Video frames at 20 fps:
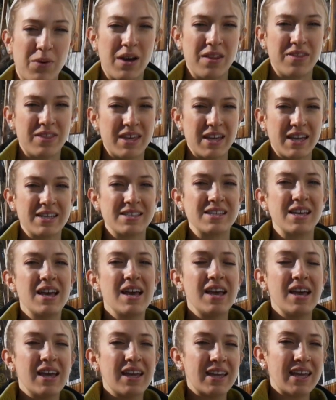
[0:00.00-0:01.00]
want things
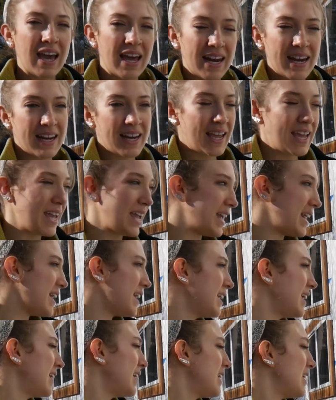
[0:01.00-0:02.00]
getting
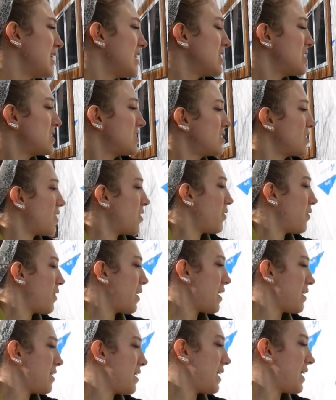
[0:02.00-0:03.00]
in. So
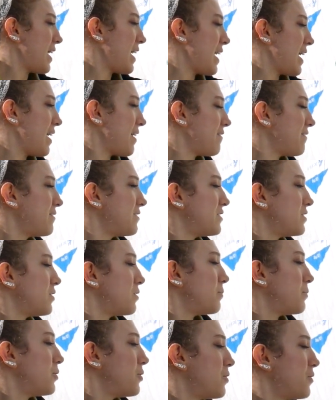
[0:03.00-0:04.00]
I have to
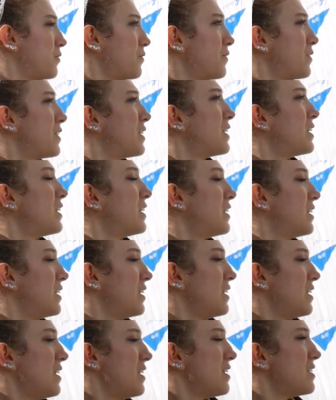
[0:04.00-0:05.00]
remove
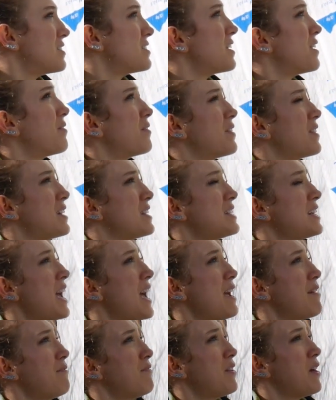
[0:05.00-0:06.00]
some of the
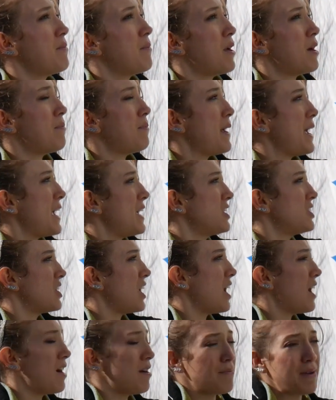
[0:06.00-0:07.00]
tape from our paint
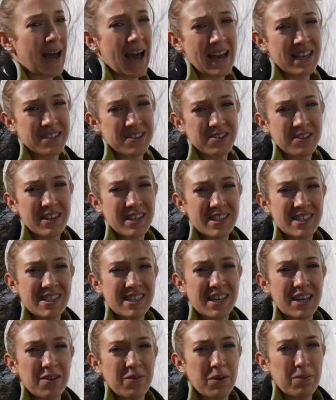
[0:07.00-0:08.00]
job. As you can
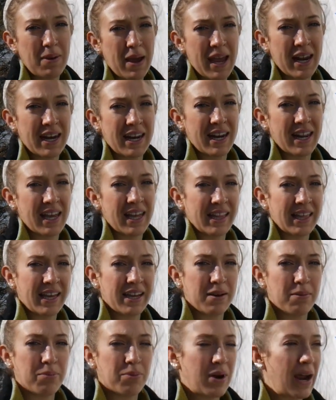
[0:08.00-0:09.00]
see, we painted it like
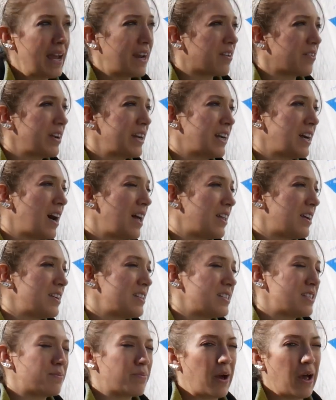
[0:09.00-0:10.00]
a bright green color.
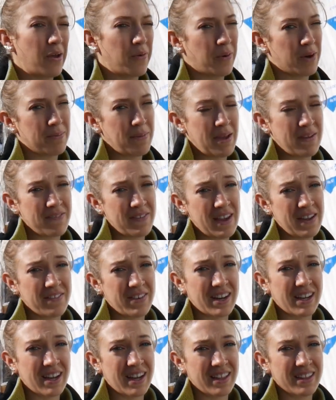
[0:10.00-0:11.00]
This is probably one of my
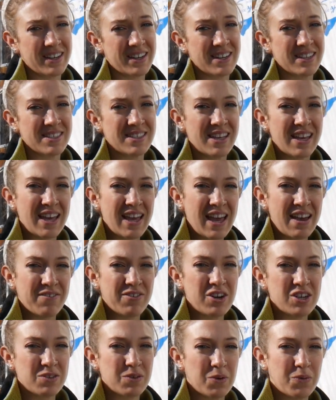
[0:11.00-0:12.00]
favorite colors.
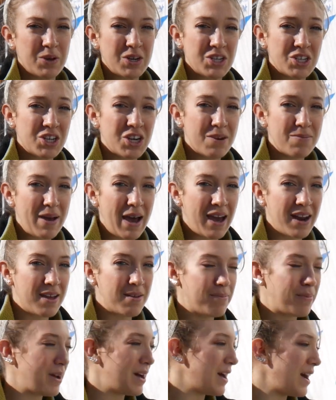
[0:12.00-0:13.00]
First we weren't sure about
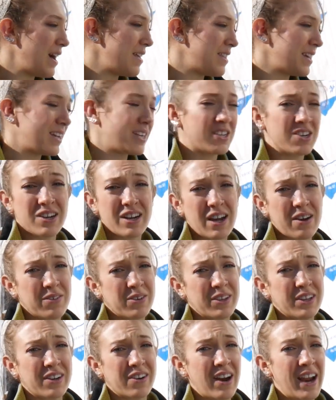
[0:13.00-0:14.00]
it, but I think it turned out
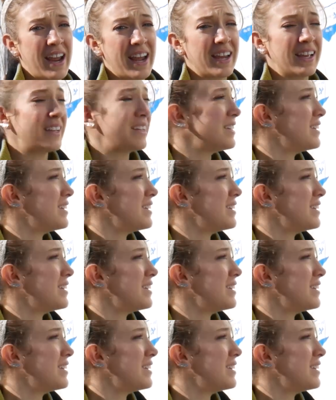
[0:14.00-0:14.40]
really great.